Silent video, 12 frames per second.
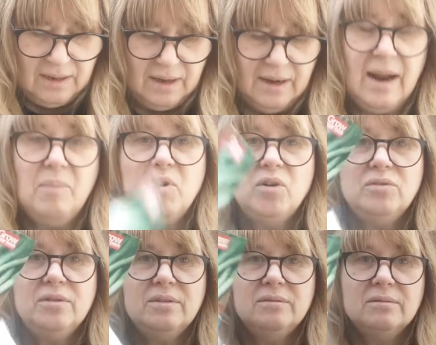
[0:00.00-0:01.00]

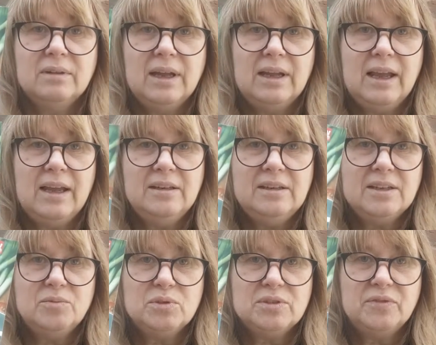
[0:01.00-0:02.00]
Ramrod, again,
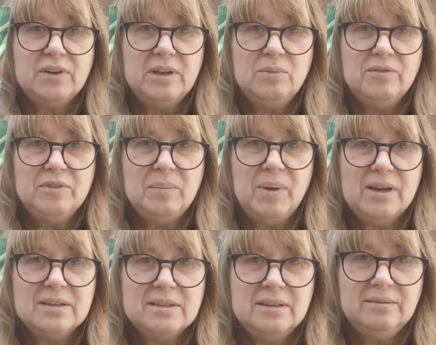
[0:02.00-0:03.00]
that was free with the
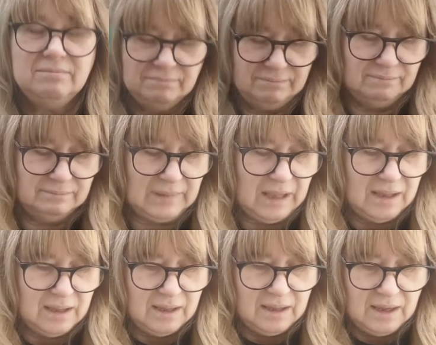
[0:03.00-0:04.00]
magazine,
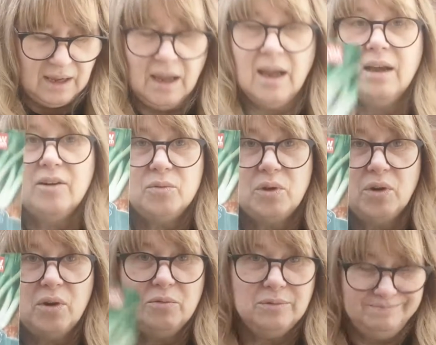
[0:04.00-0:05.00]
grow
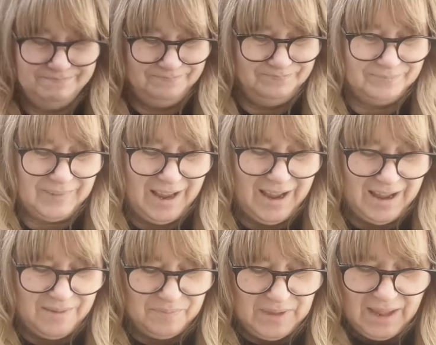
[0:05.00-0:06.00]
your own.
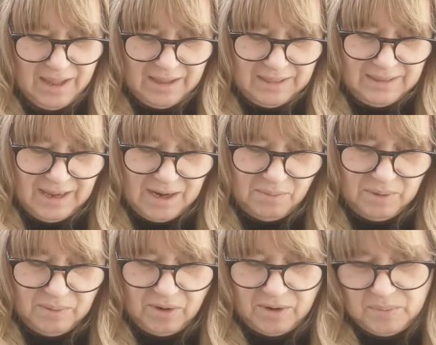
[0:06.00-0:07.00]
Then
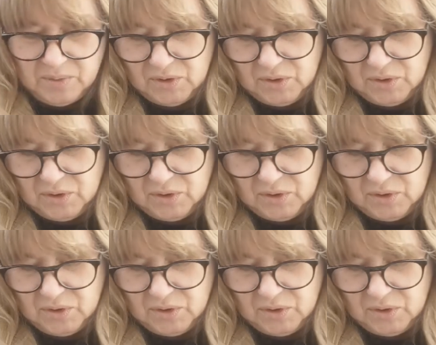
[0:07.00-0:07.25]
we're going to be